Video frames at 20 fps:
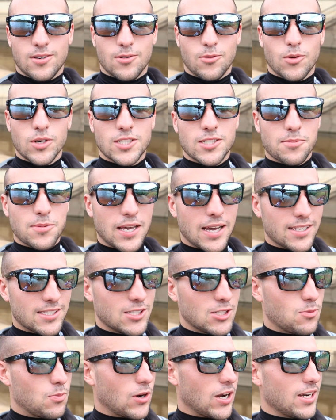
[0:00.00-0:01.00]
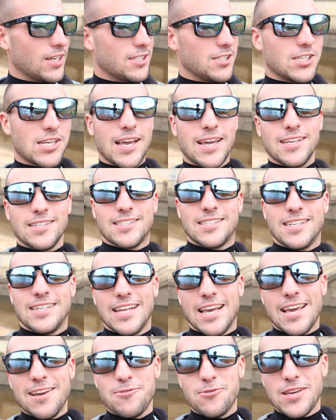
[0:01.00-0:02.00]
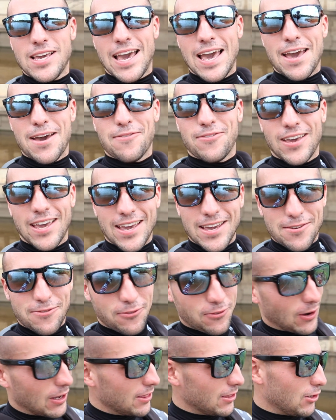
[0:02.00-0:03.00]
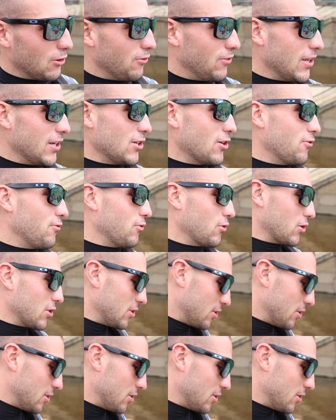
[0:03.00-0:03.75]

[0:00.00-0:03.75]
What's up guys, it's Brandon Jay, and today we have a fun little video for